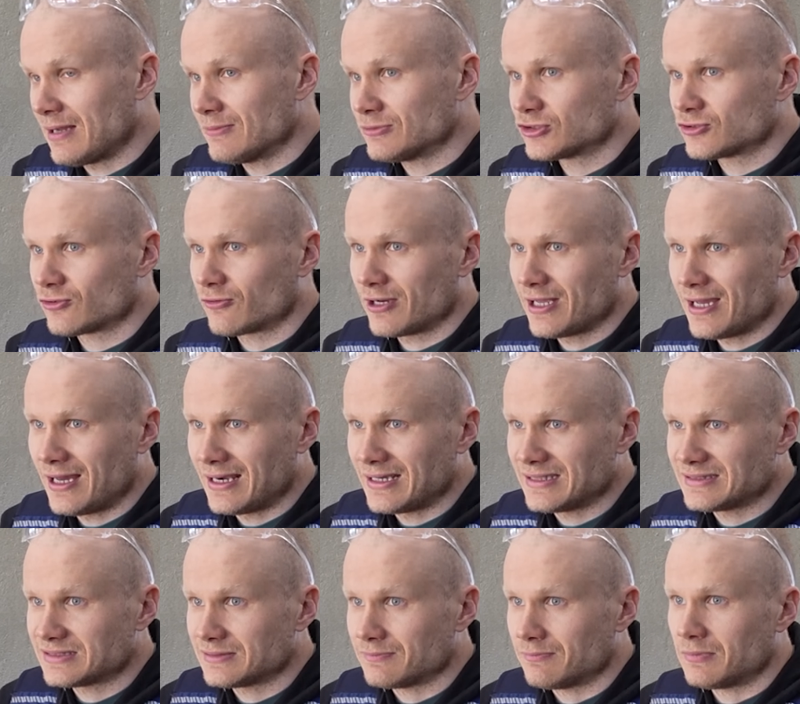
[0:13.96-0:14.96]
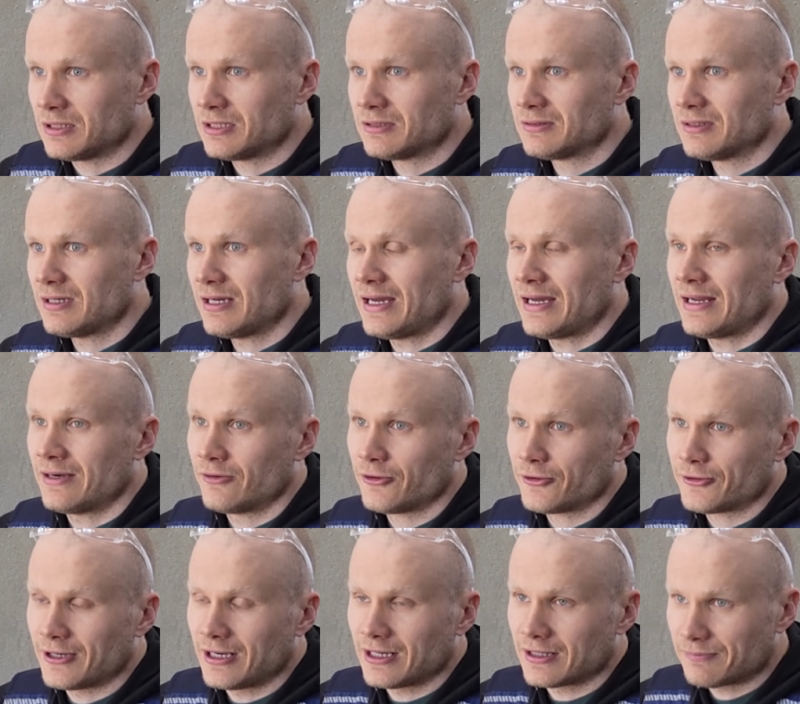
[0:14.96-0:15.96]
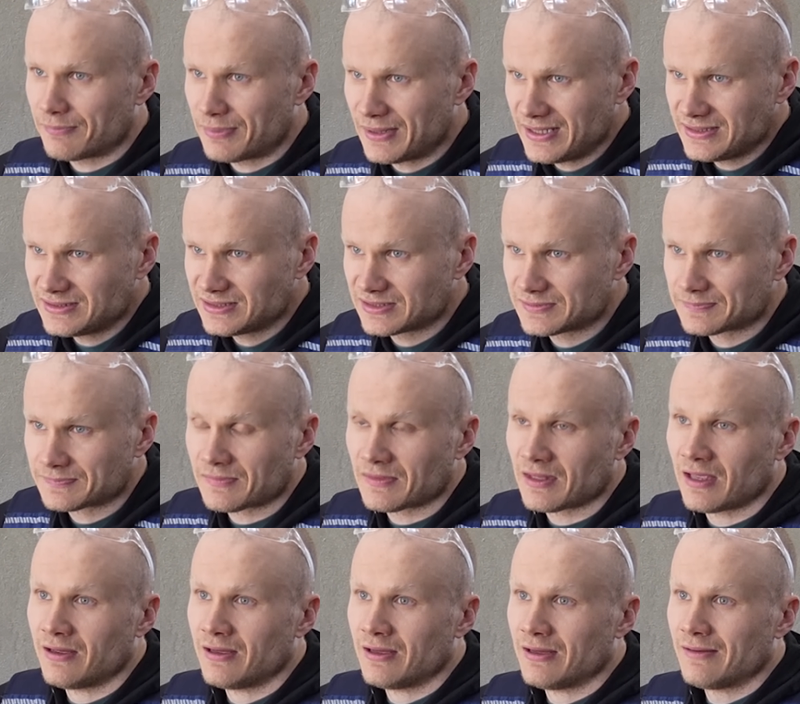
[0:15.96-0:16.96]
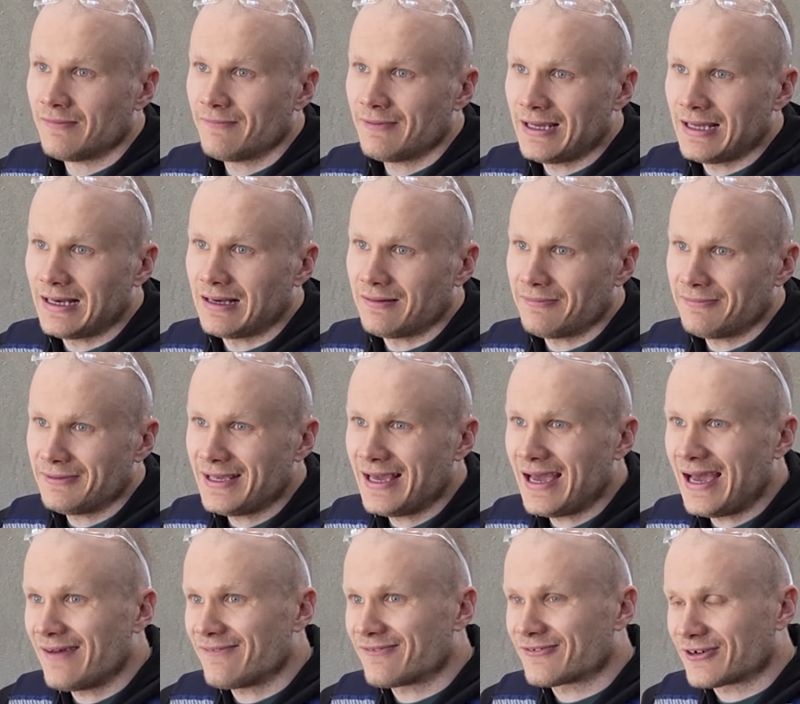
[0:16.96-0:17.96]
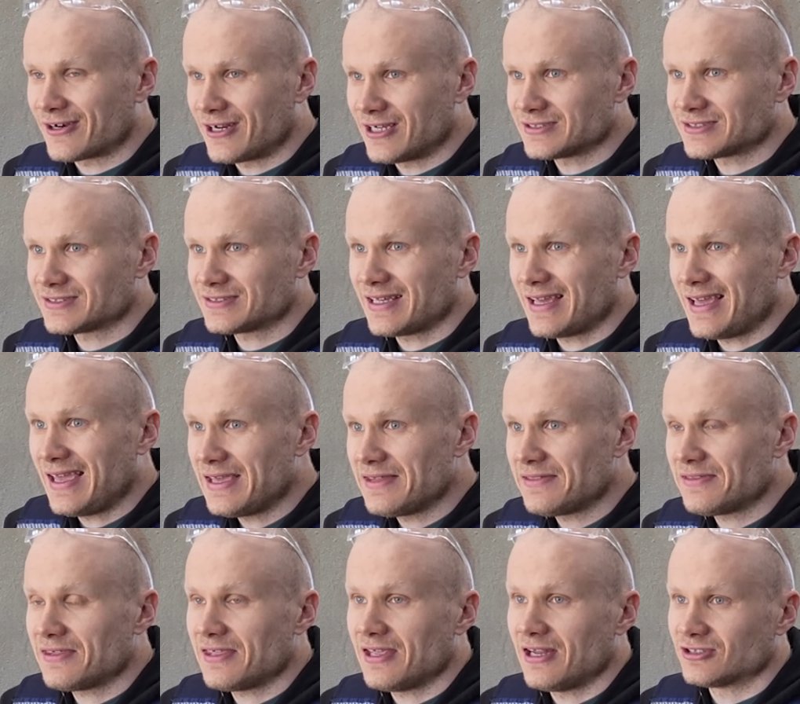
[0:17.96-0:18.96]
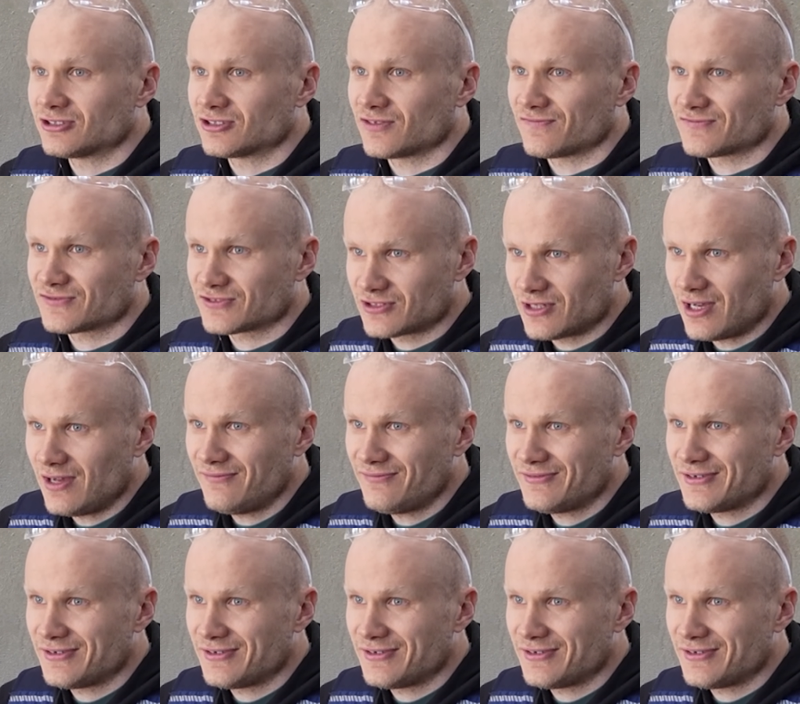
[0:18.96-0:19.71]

comes to realism and hydraulic press? Well, we have crushed eight years of stuff